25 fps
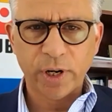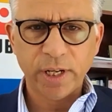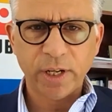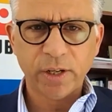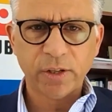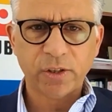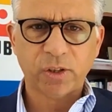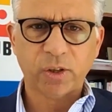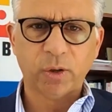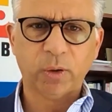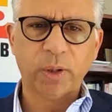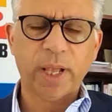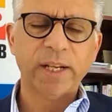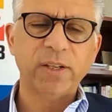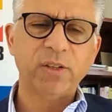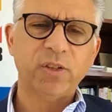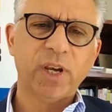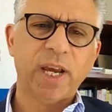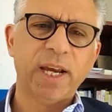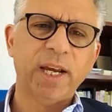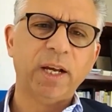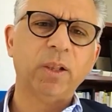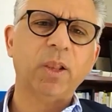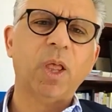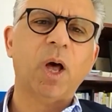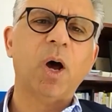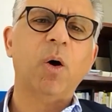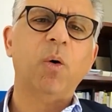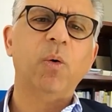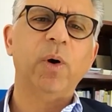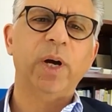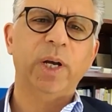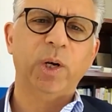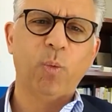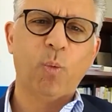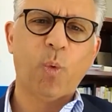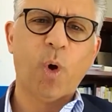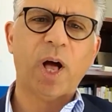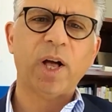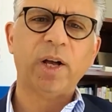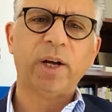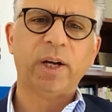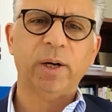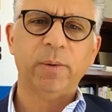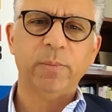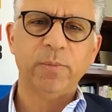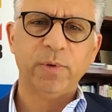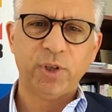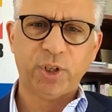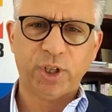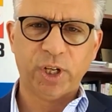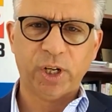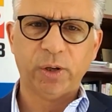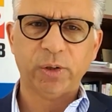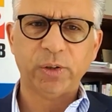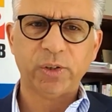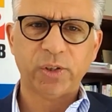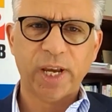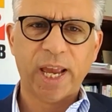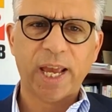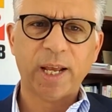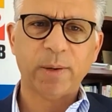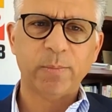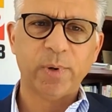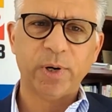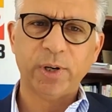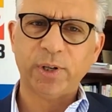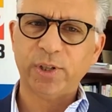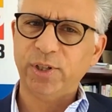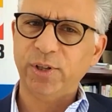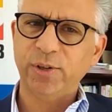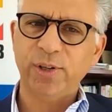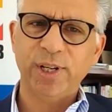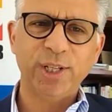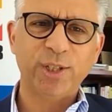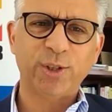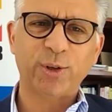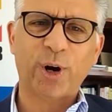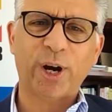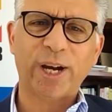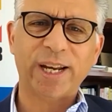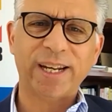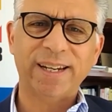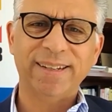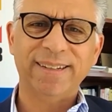So let's say hello and welcome Cheryl Sandberg to Detroit.